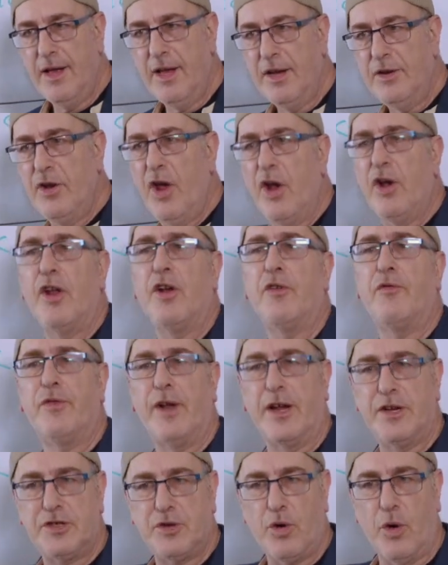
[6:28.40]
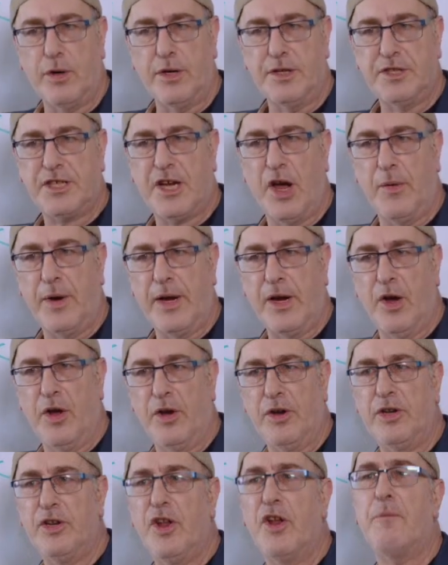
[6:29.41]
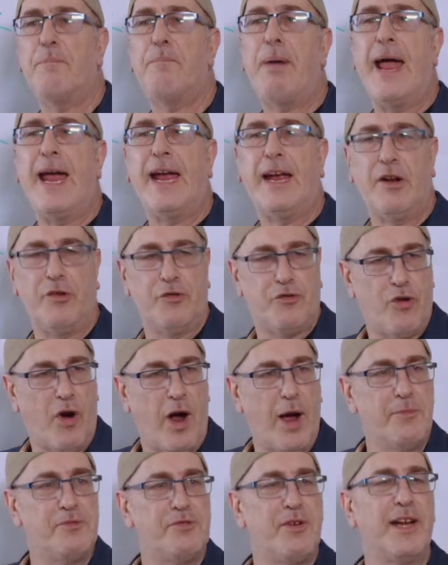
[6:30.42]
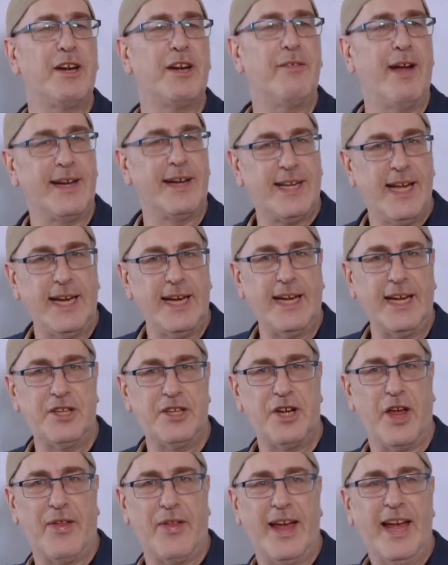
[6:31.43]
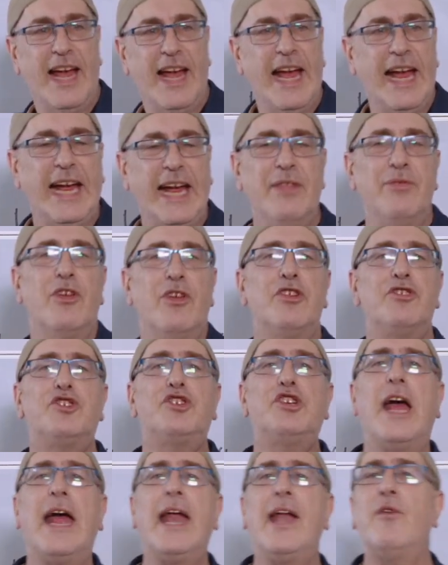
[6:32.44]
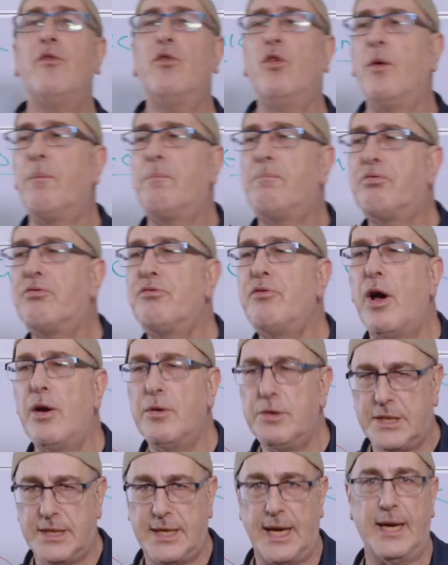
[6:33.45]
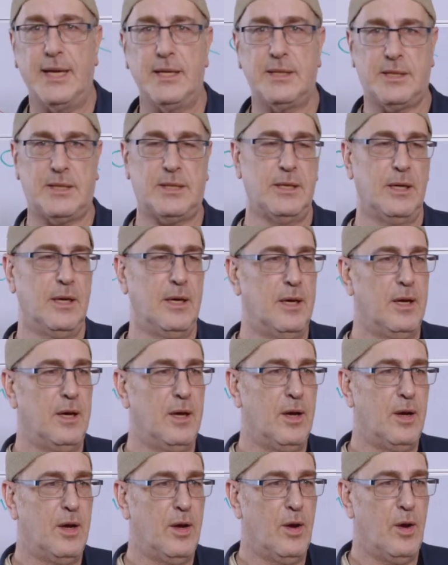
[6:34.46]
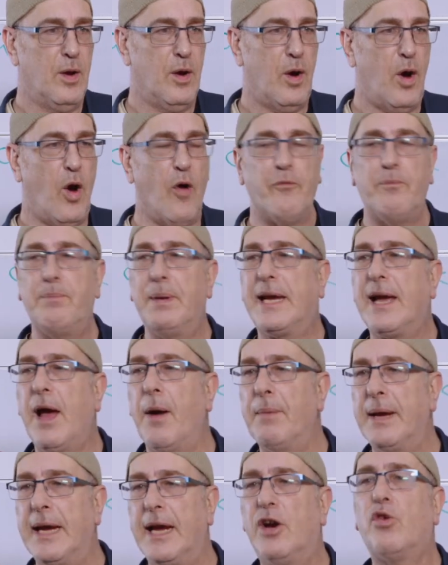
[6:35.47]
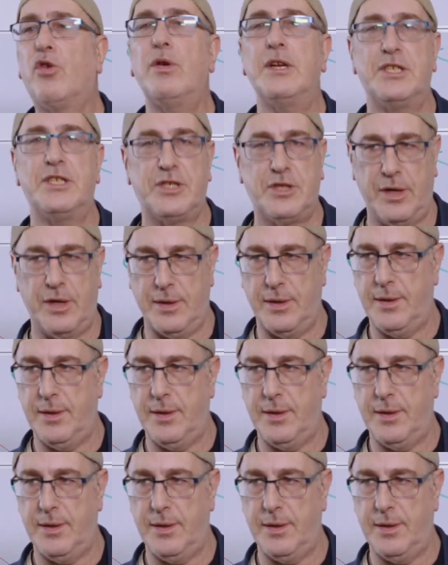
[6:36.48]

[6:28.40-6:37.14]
not a lot of flush toilets going on, a lot of pagan tribes running around killing each other in the general process of becoming Christian.